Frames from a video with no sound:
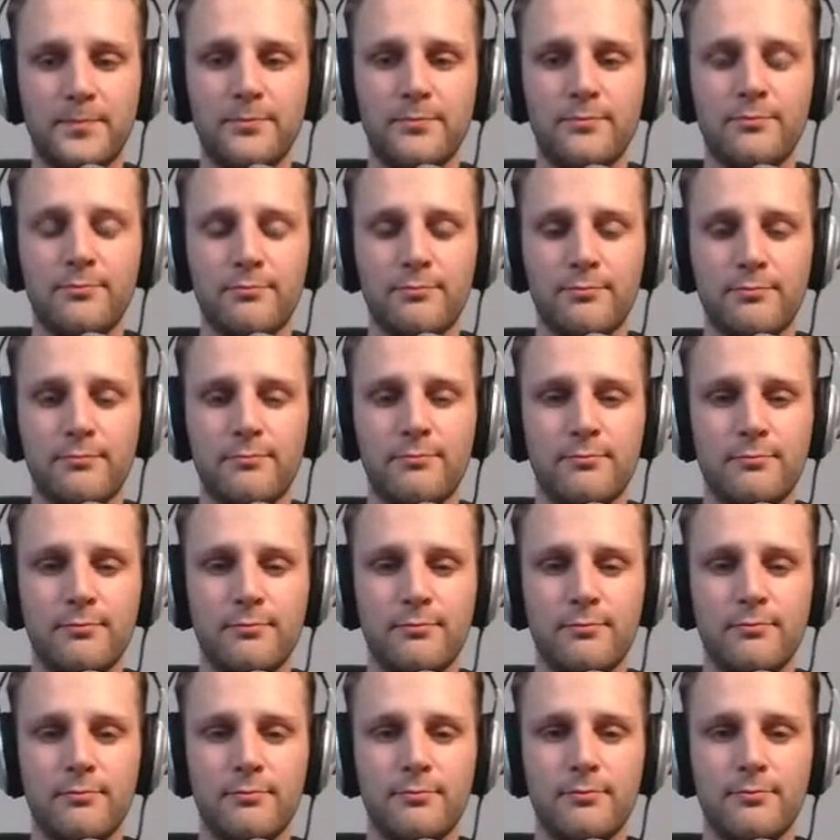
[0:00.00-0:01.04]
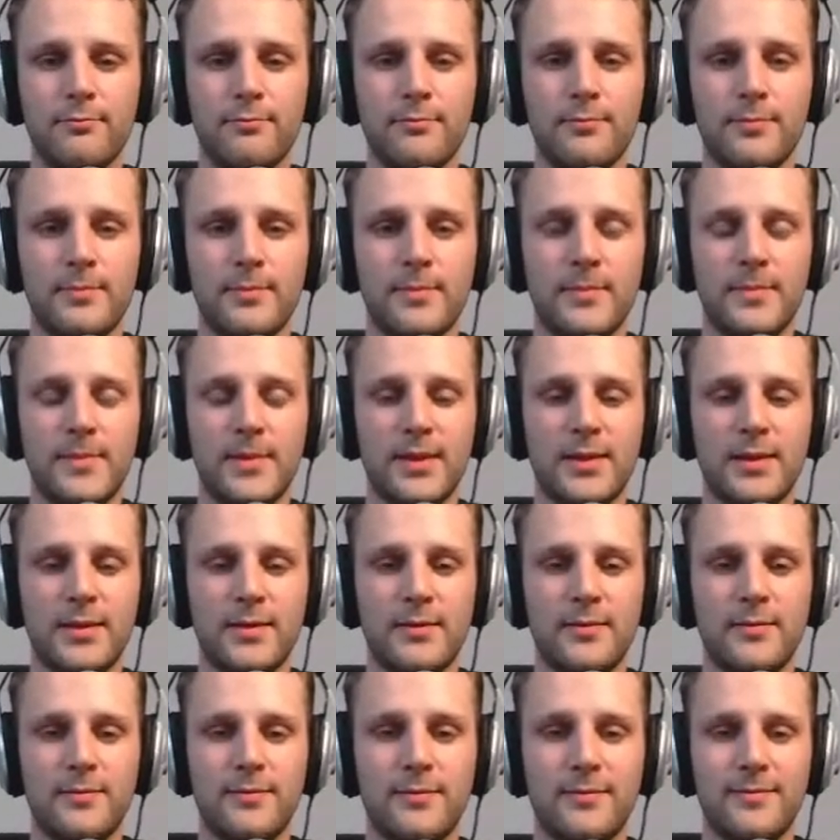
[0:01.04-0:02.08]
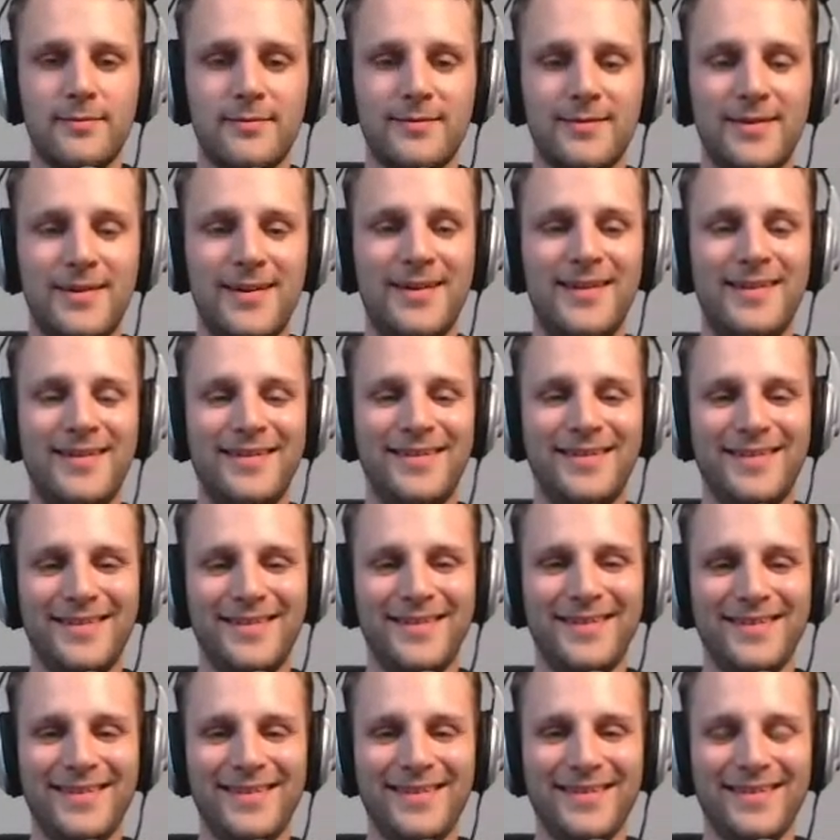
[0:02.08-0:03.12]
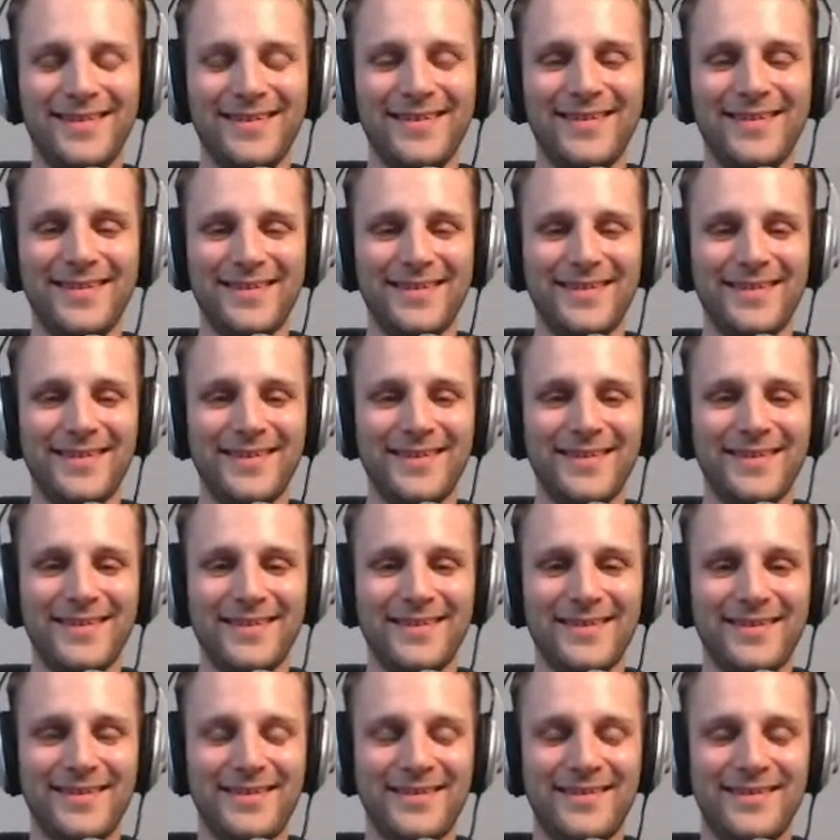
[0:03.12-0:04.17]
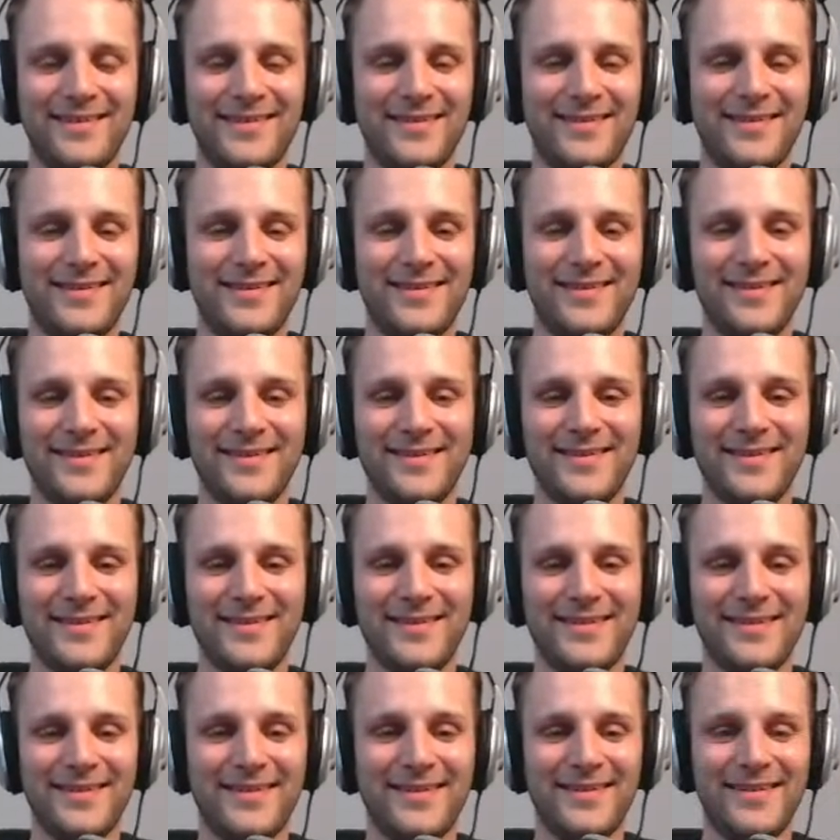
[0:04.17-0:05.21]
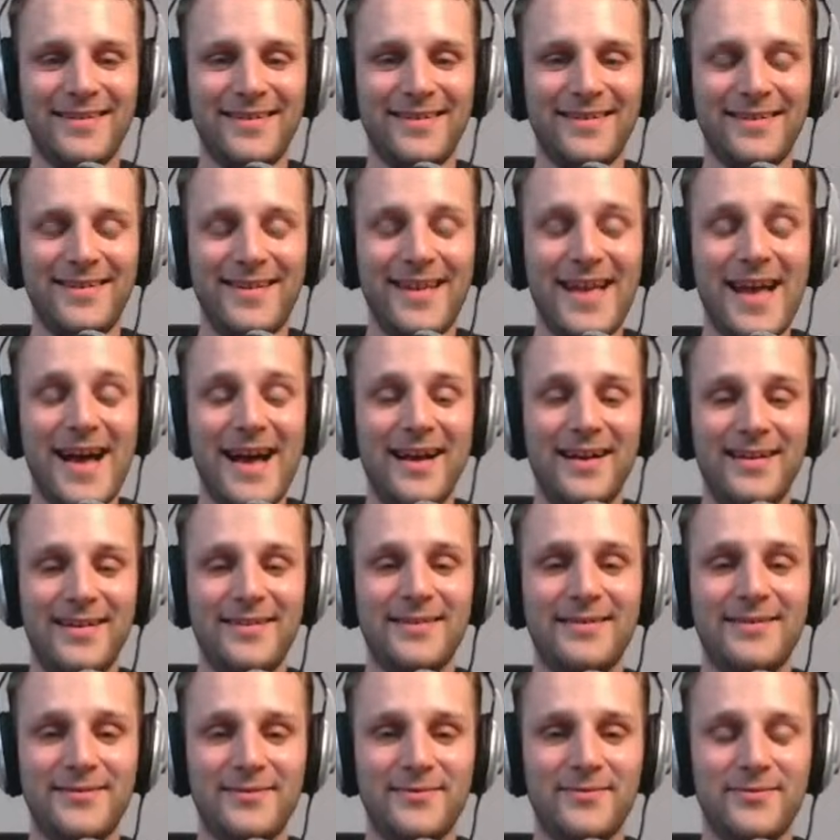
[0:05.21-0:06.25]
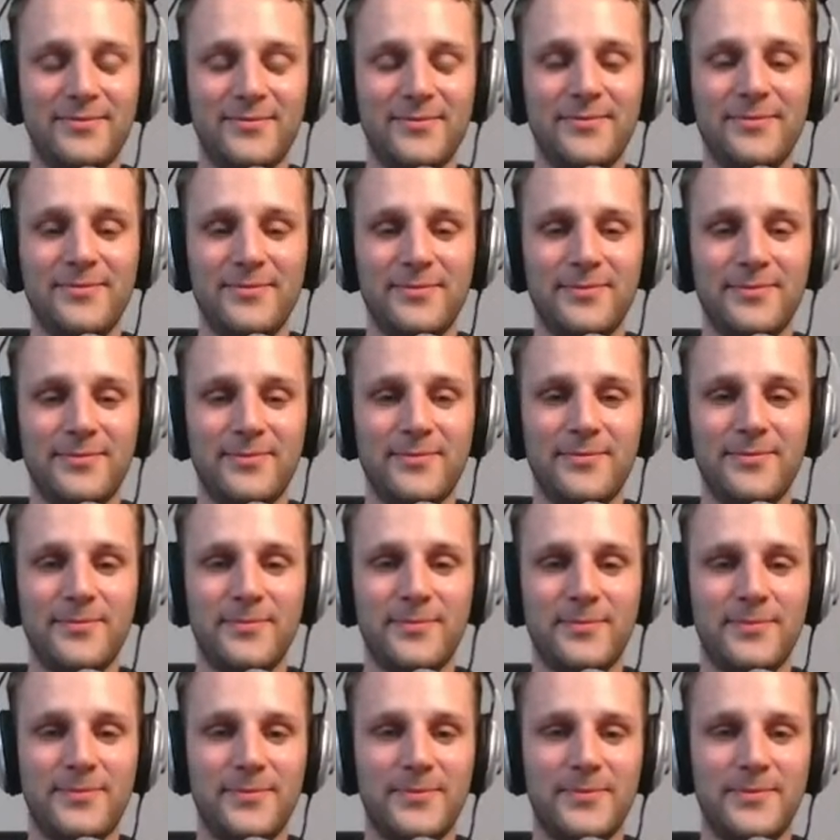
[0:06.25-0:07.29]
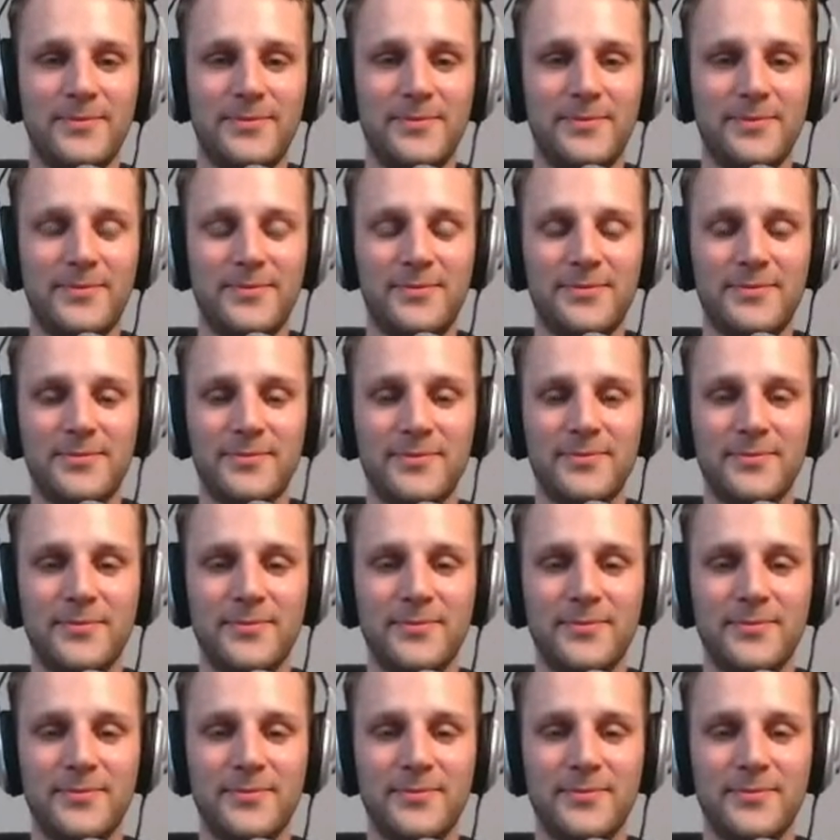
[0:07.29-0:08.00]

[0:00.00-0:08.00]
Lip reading: No words are spoken by the person on screen.